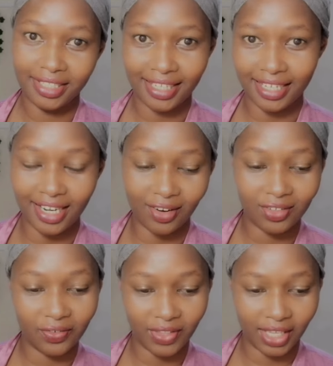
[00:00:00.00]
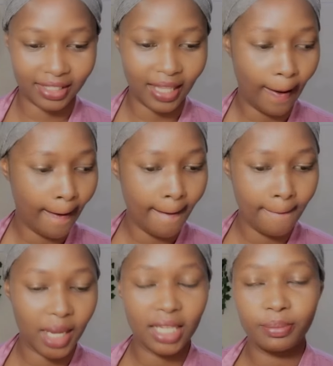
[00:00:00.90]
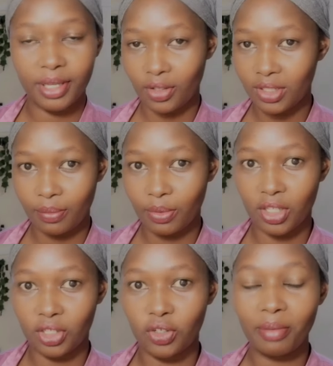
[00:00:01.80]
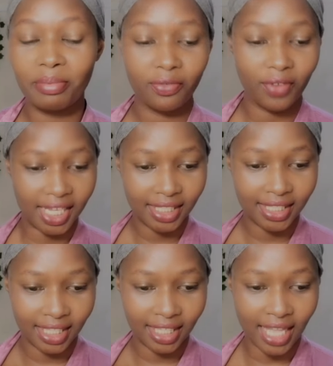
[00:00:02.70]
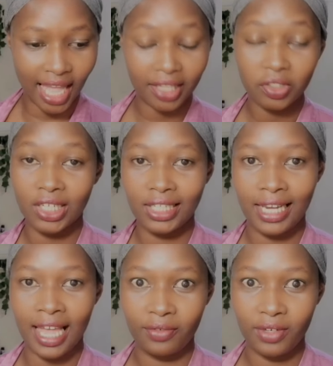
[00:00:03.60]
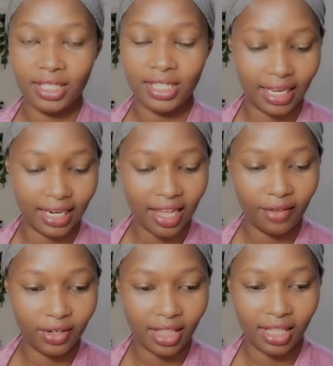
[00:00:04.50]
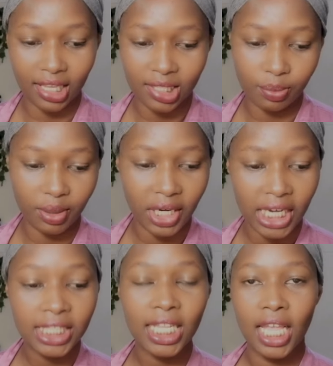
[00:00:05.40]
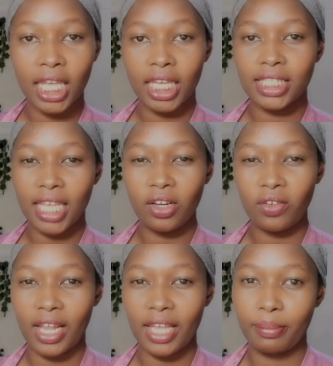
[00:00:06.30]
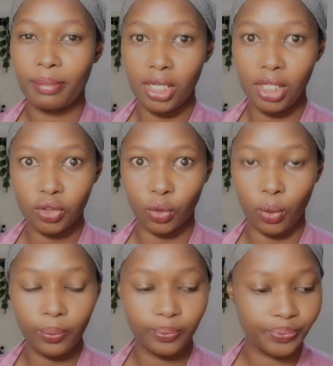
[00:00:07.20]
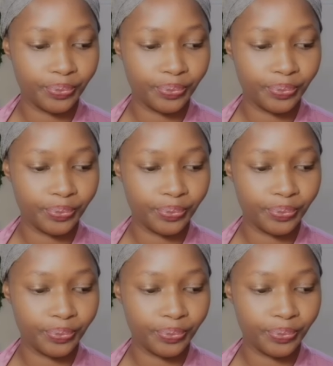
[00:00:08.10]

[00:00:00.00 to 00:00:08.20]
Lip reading: didn't get a lot of things. But my thoughts about the shop, first, I actually loved it. I loved the experience. It's kind of like Miniso,